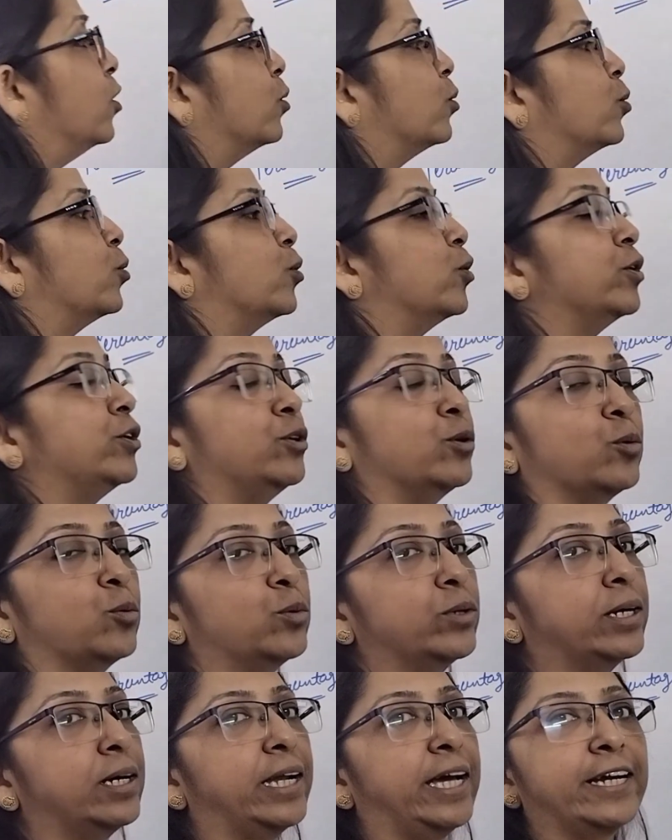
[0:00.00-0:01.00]
who
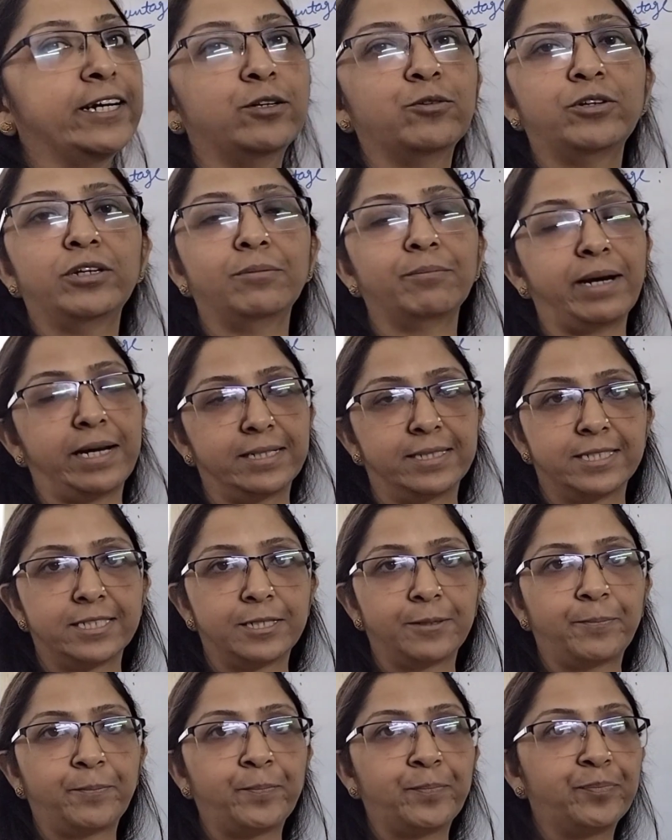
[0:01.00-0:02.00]
don't like doing
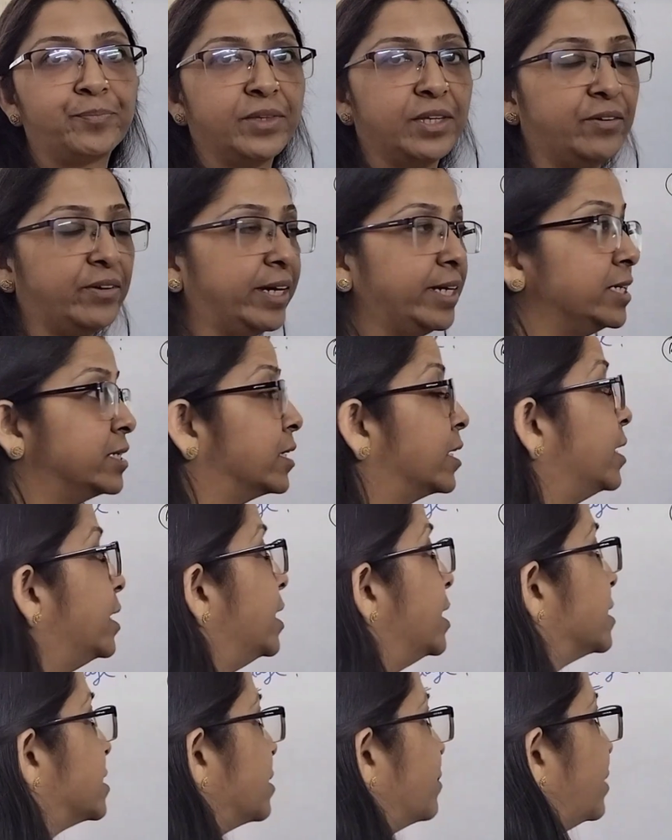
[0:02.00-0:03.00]
maths. Right?
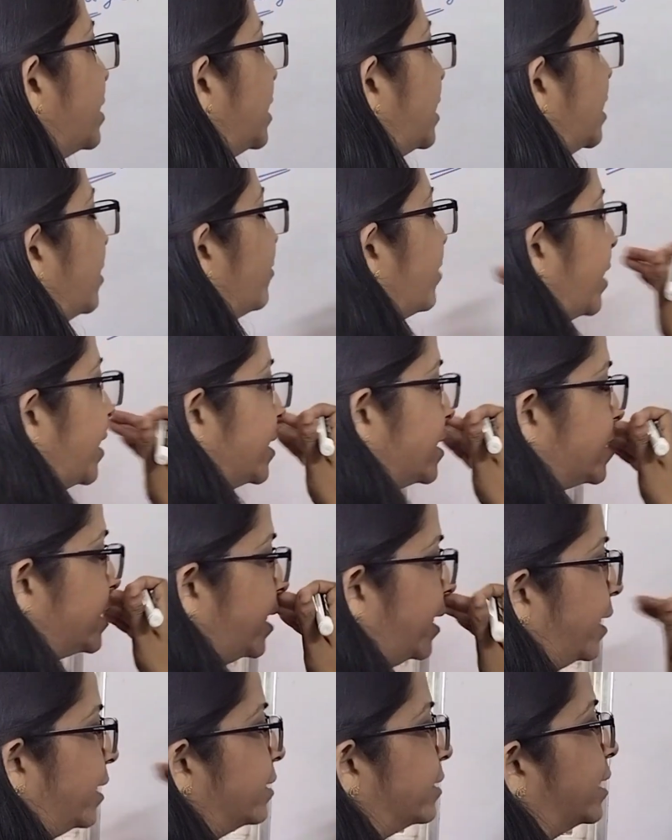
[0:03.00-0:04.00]
Similarly, if I
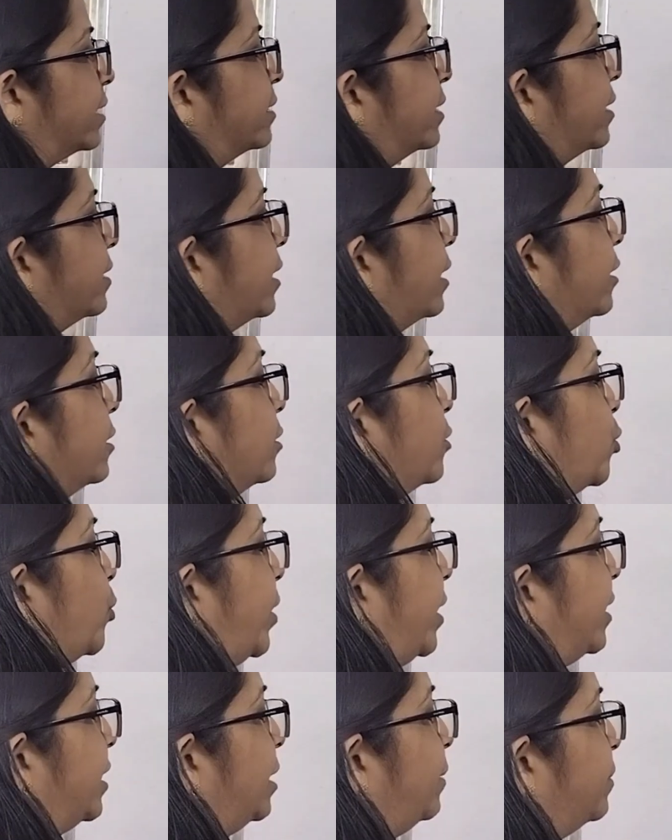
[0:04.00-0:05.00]
say that there are
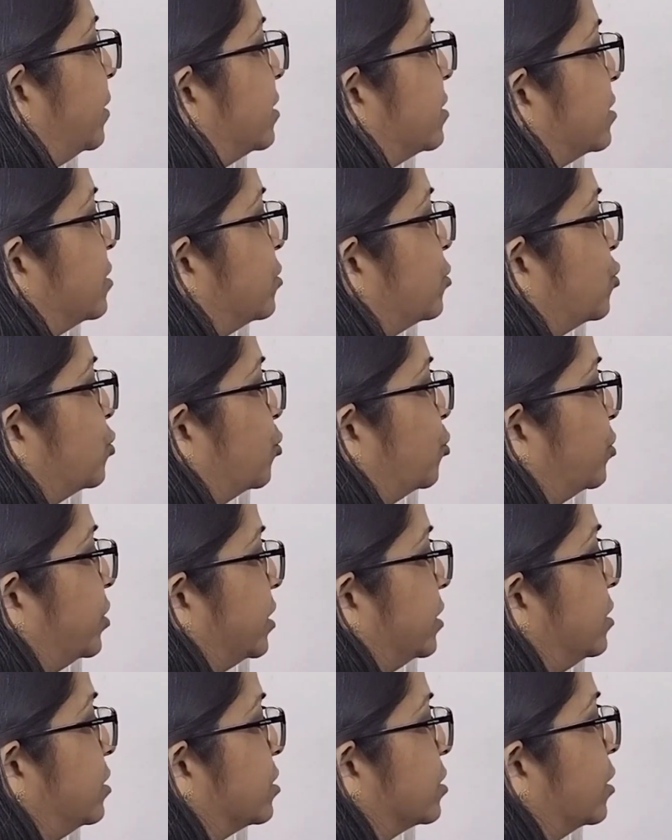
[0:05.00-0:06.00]
20%
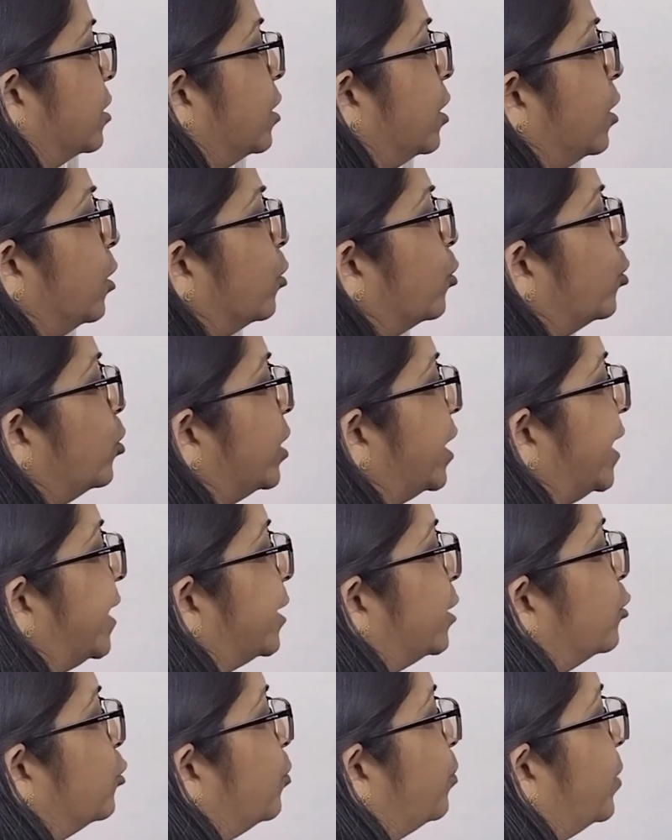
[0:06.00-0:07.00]
students who
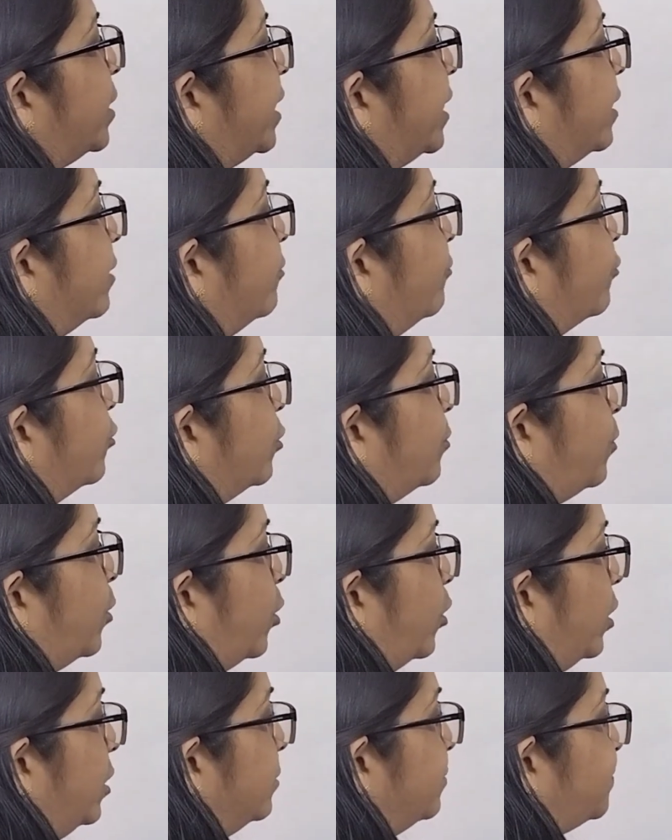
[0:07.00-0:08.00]
like to play
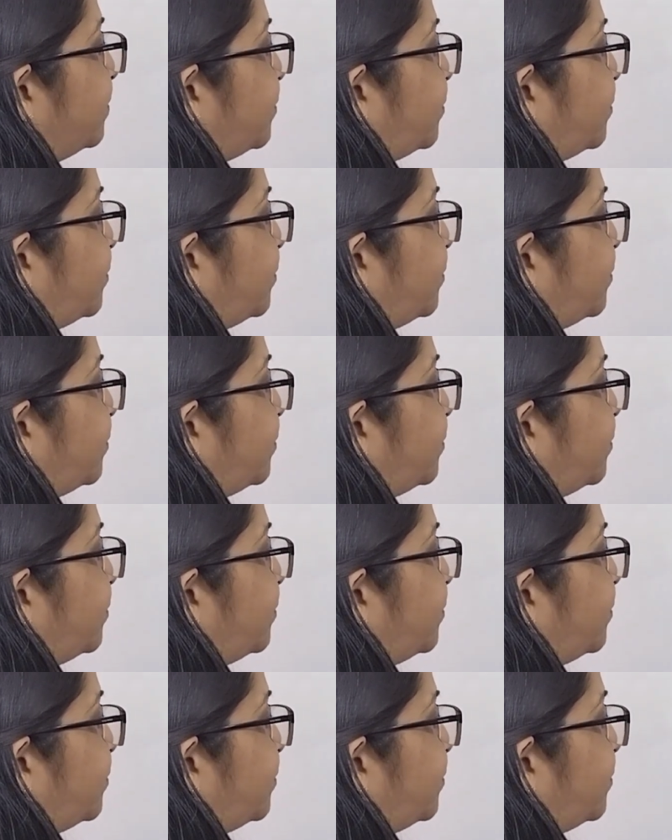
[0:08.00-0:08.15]
football,